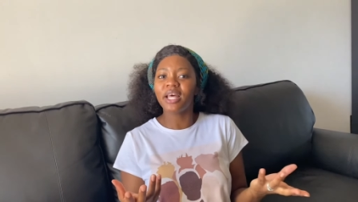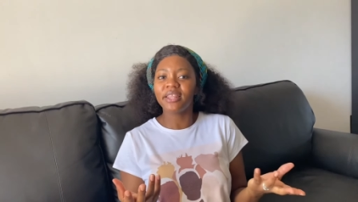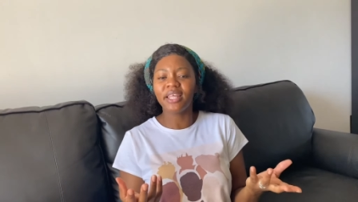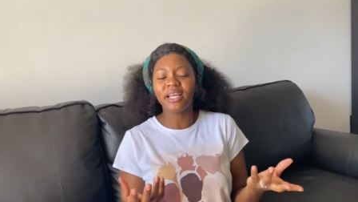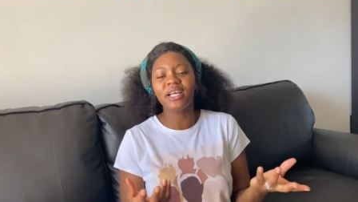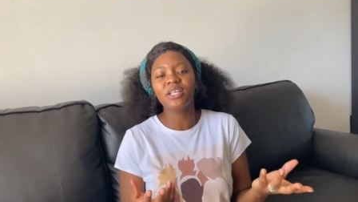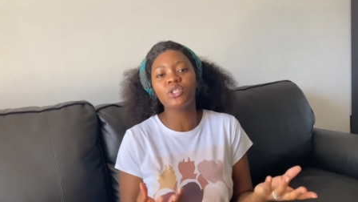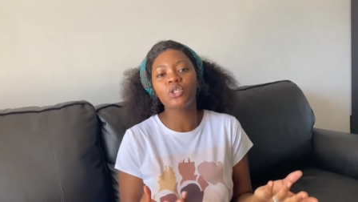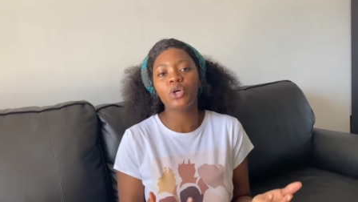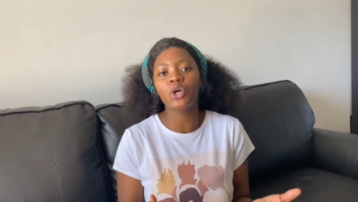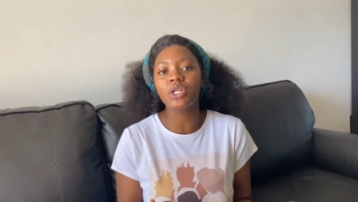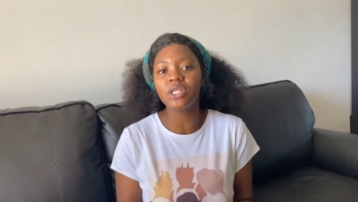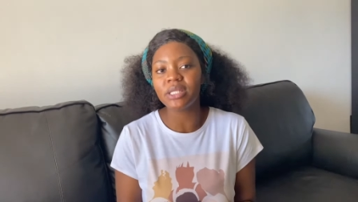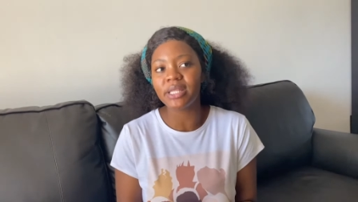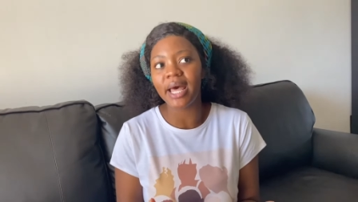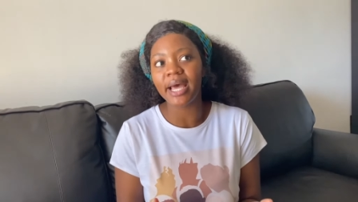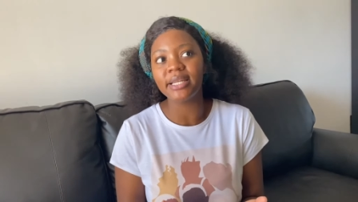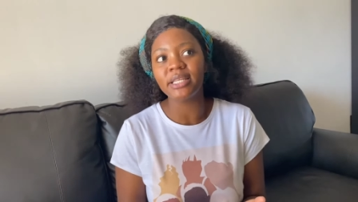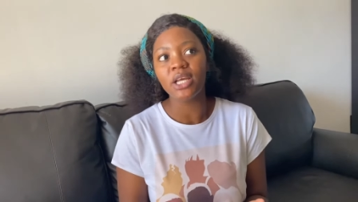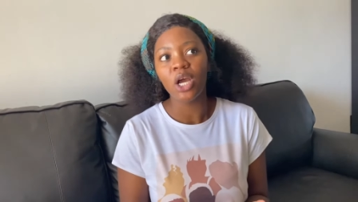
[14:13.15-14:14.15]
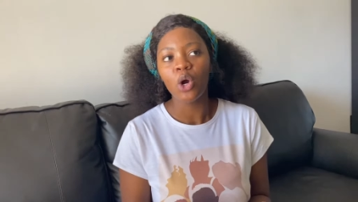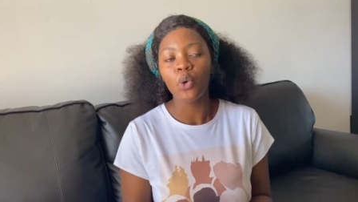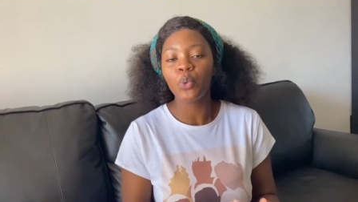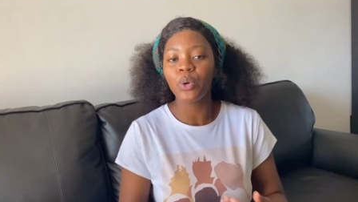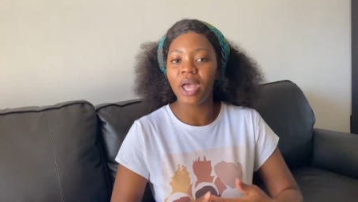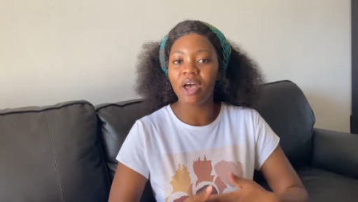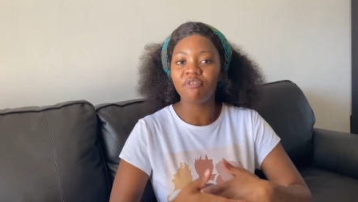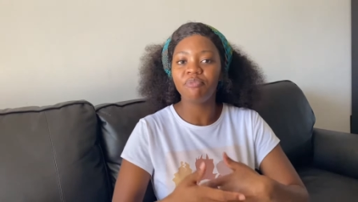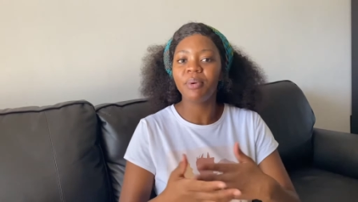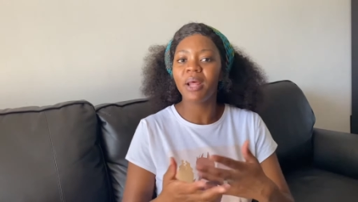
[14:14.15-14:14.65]
I think it's good that we
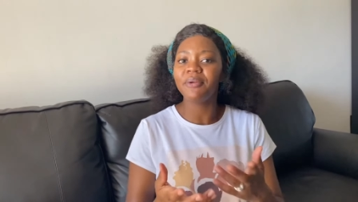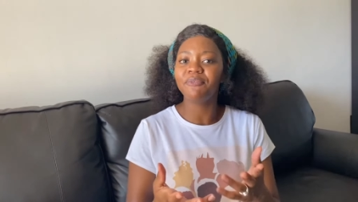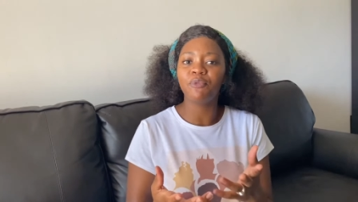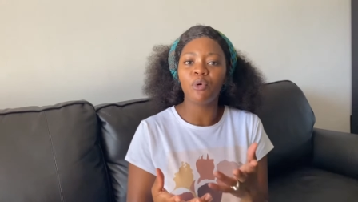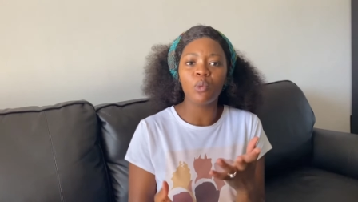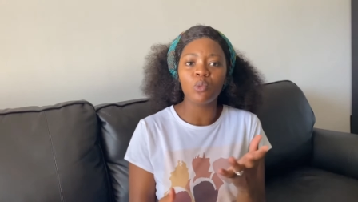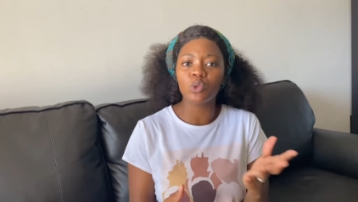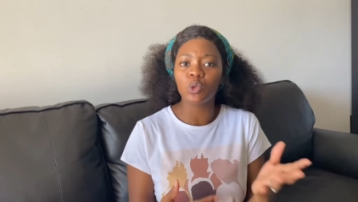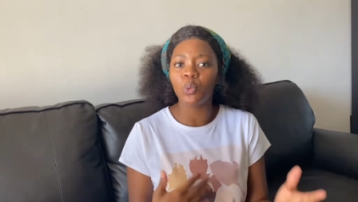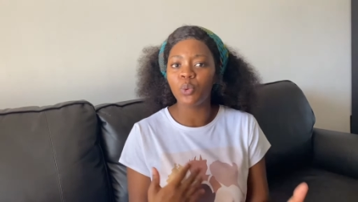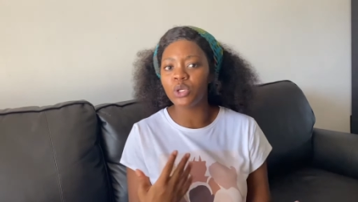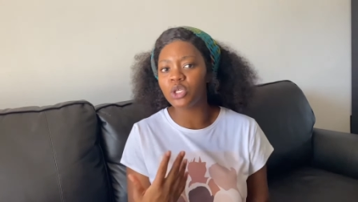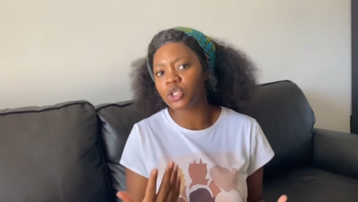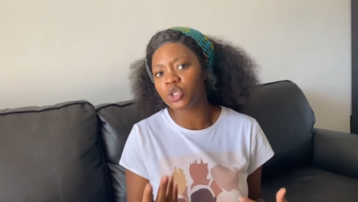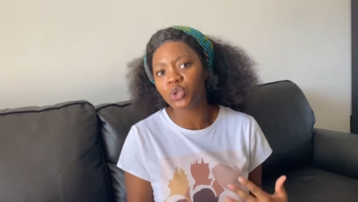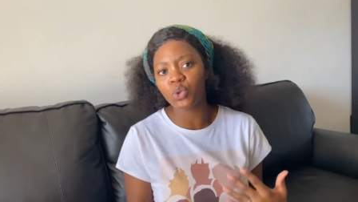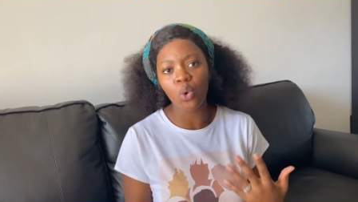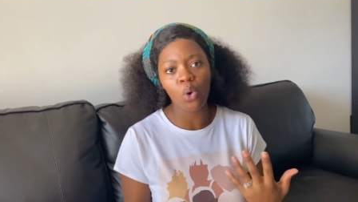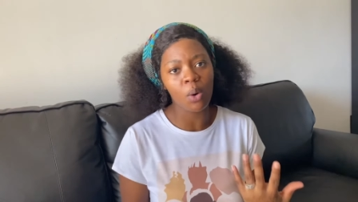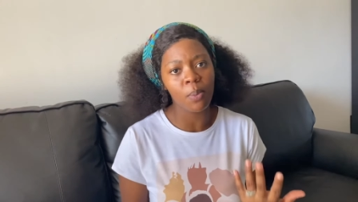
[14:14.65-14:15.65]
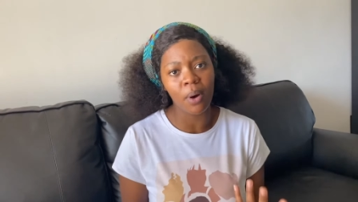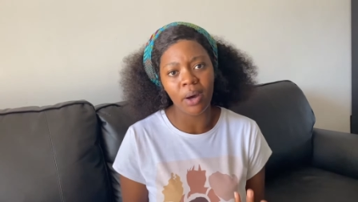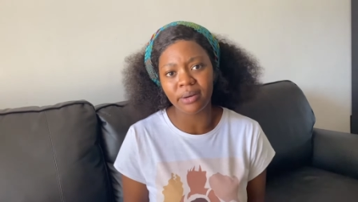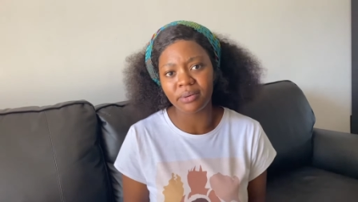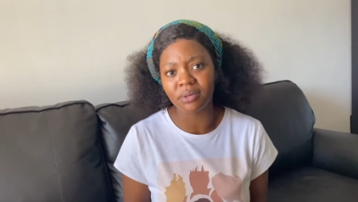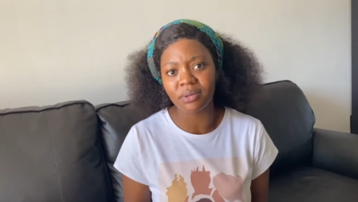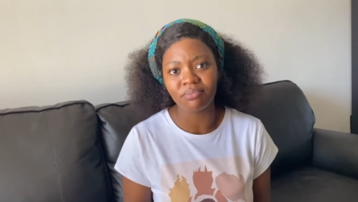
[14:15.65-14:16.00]
have platforms where we just talk about